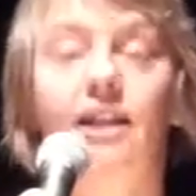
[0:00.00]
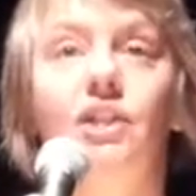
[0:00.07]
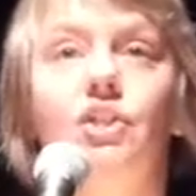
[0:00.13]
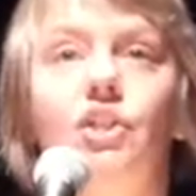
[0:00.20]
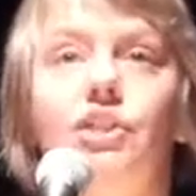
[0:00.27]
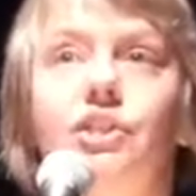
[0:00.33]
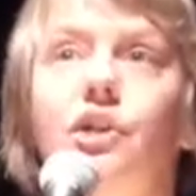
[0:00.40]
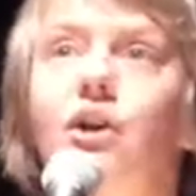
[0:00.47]

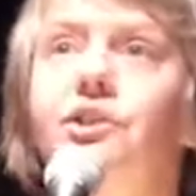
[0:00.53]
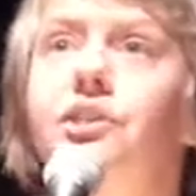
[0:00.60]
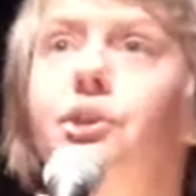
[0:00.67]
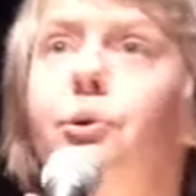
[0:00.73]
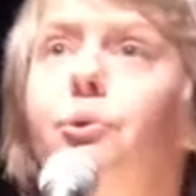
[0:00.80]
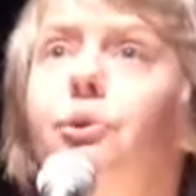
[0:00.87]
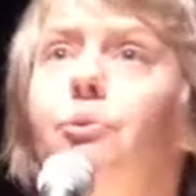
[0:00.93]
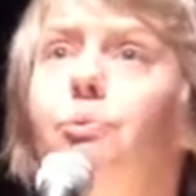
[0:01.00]
She's
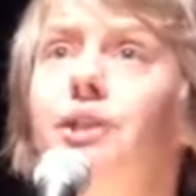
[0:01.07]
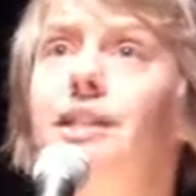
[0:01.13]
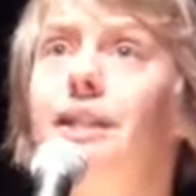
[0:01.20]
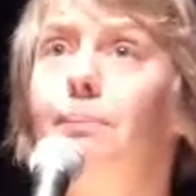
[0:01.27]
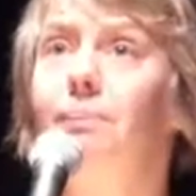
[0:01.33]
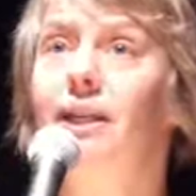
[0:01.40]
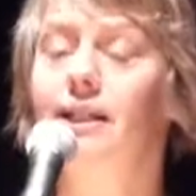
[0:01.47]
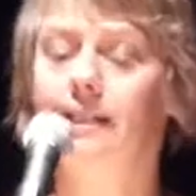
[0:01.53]
also the
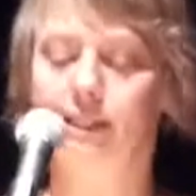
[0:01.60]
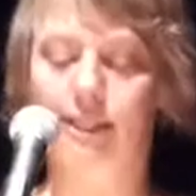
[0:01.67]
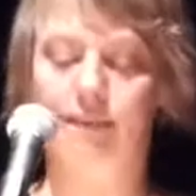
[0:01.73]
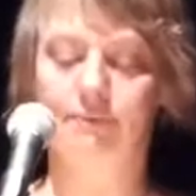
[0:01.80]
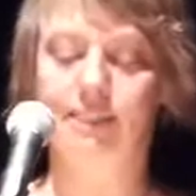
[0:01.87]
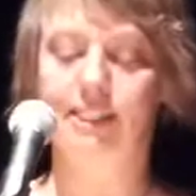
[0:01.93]
recipient of